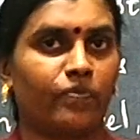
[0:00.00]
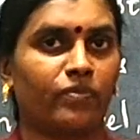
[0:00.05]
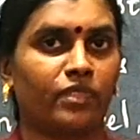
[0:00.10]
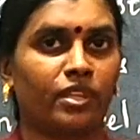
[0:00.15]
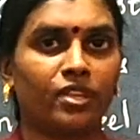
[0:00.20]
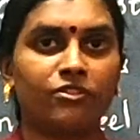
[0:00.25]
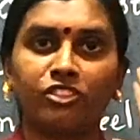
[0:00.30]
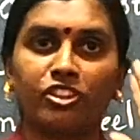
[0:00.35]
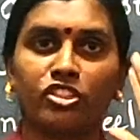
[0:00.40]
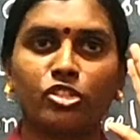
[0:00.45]

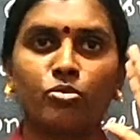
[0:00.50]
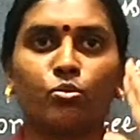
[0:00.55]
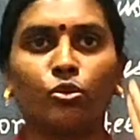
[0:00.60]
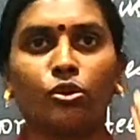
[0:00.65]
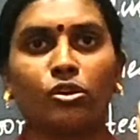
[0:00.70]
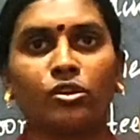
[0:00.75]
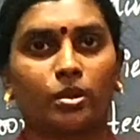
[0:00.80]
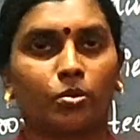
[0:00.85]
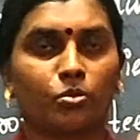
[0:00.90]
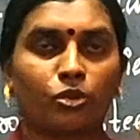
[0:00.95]
The first
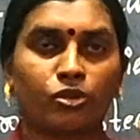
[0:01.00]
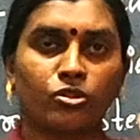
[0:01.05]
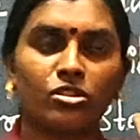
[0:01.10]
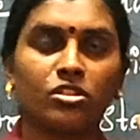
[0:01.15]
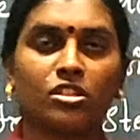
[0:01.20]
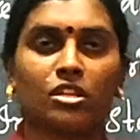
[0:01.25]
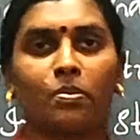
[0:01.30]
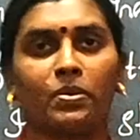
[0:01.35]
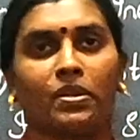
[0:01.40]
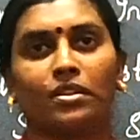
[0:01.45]
point I am going to
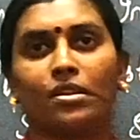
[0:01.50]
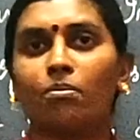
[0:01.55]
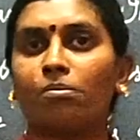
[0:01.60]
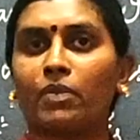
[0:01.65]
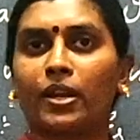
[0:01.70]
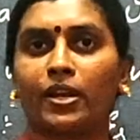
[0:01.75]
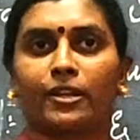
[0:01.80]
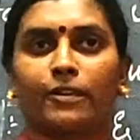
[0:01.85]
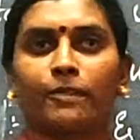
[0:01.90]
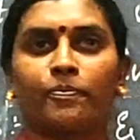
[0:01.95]
keep in the
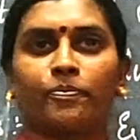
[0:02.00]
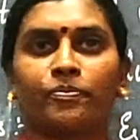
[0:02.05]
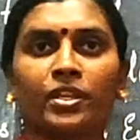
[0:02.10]
mind.